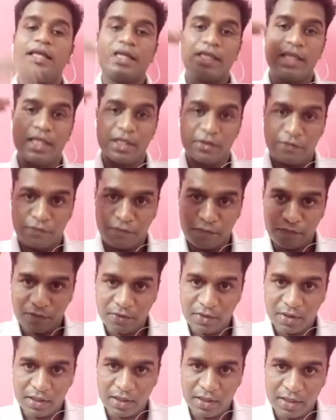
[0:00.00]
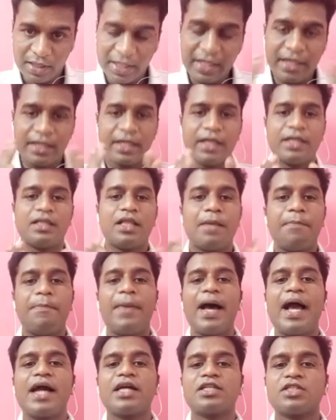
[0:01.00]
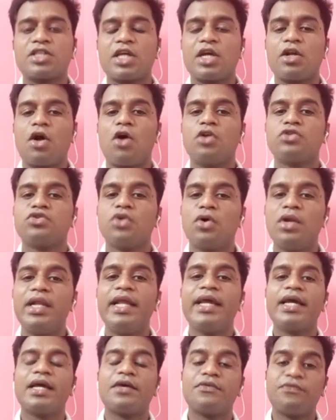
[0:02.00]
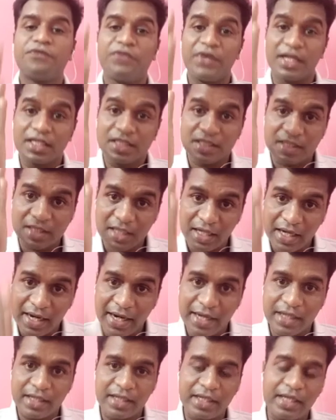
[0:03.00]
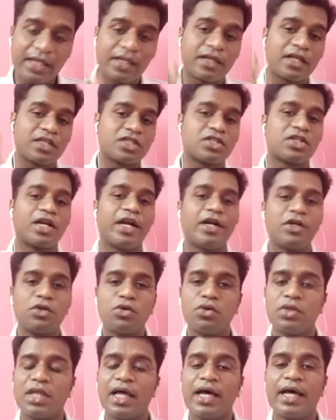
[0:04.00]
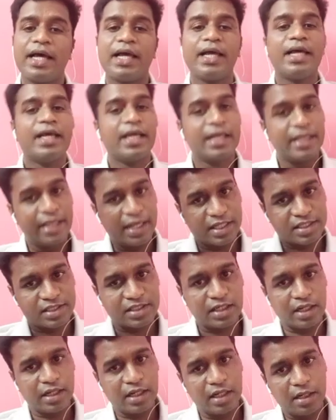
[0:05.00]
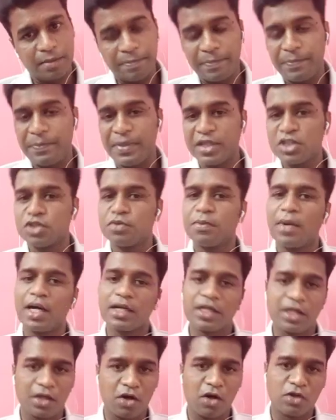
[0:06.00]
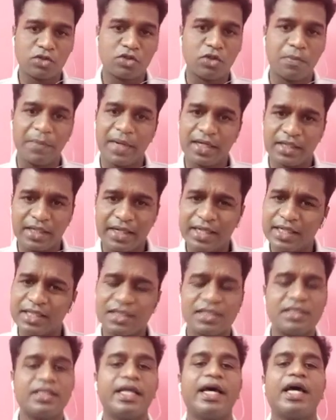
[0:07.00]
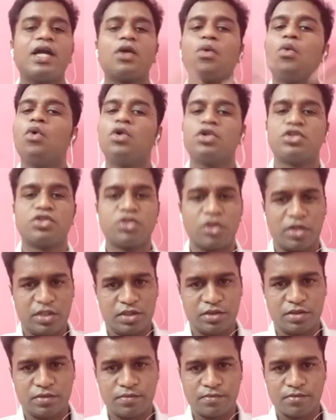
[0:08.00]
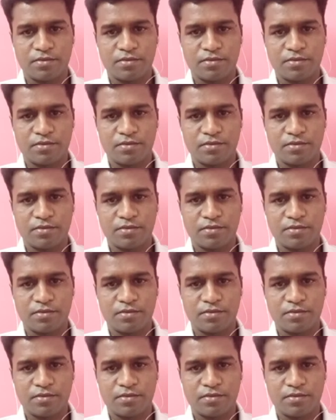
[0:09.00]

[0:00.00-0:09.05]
If needed, the banks can also link fixed rate interest rate to the external benchmarking also, but it is their own choice.